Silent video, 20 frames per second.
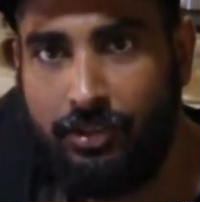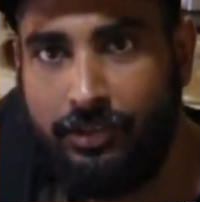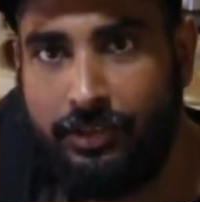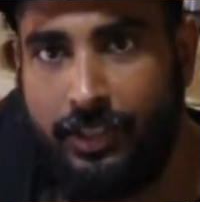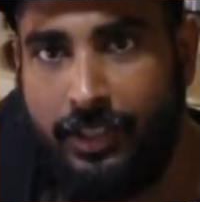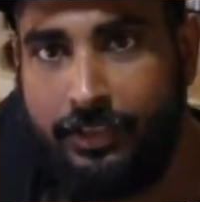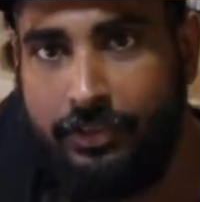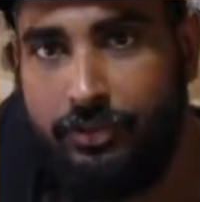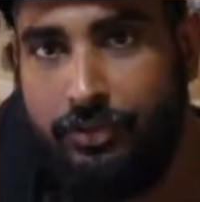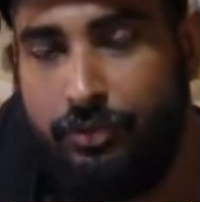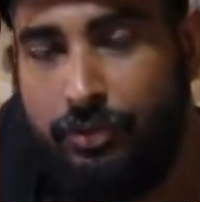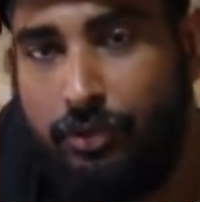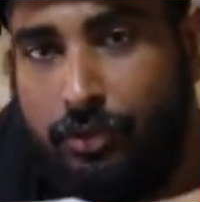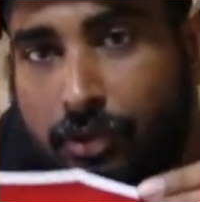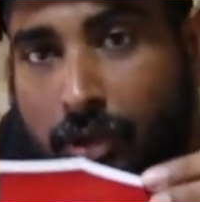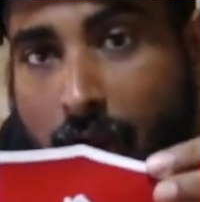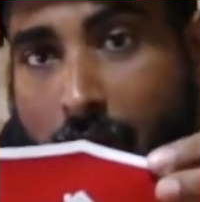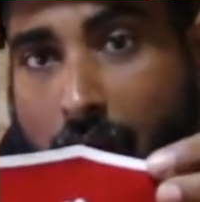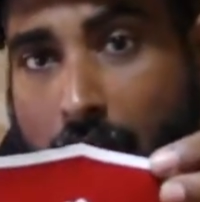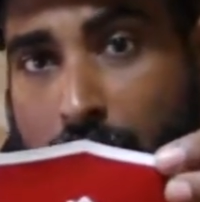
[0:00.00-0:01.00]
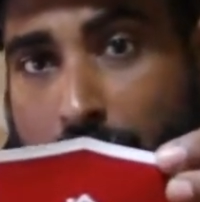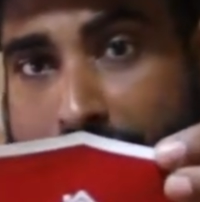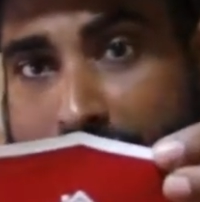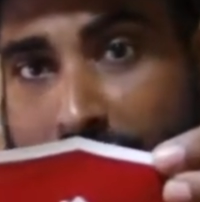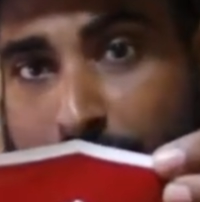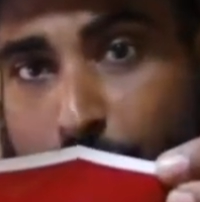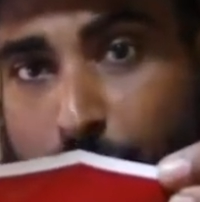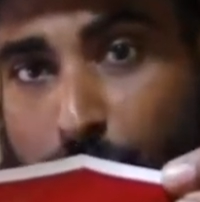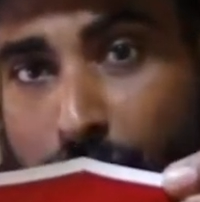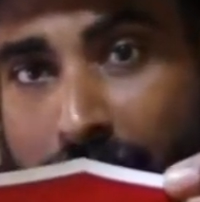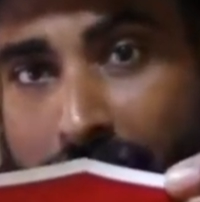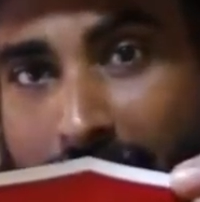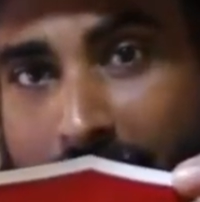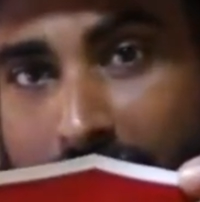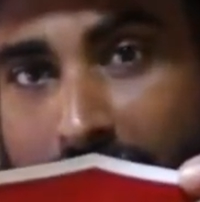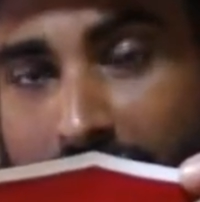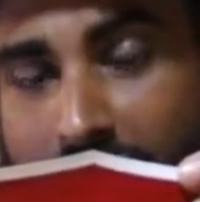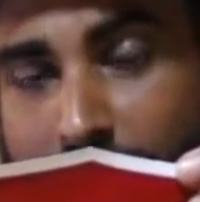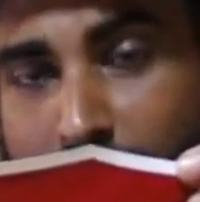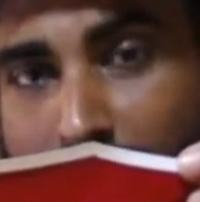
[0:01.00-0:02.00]
that your house is
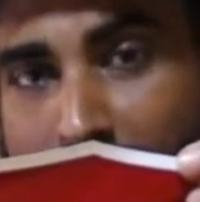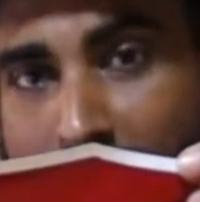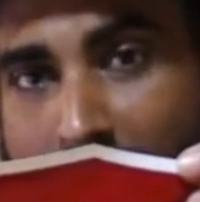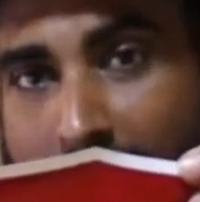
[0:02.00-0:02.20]
protected by